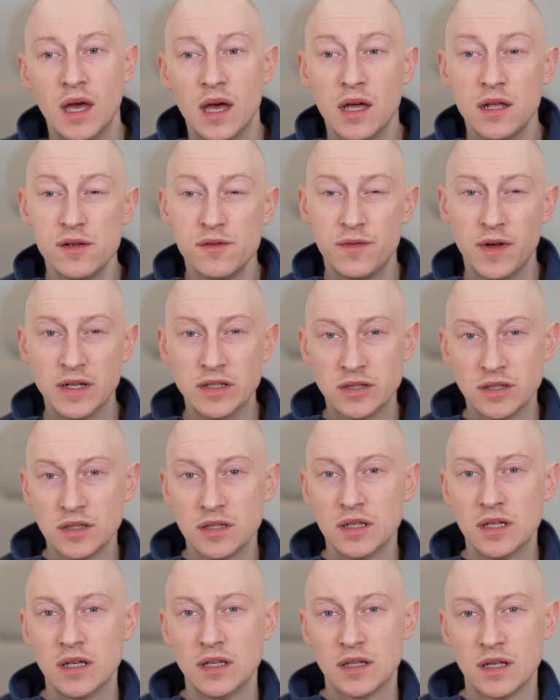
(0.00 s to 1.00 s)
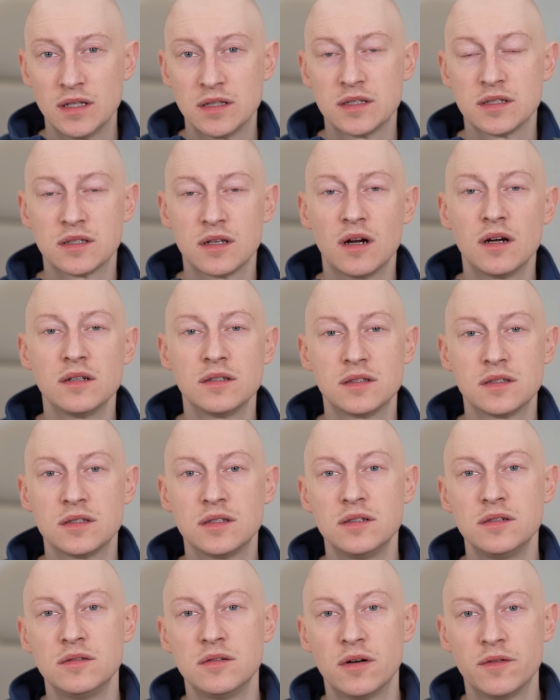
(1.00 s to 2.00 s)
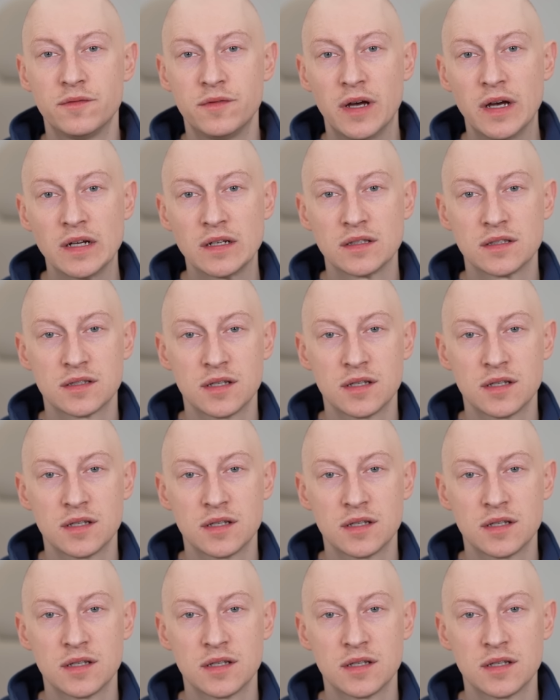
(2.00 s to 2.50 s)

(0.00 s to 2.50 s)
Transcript: and eventually that starts to affect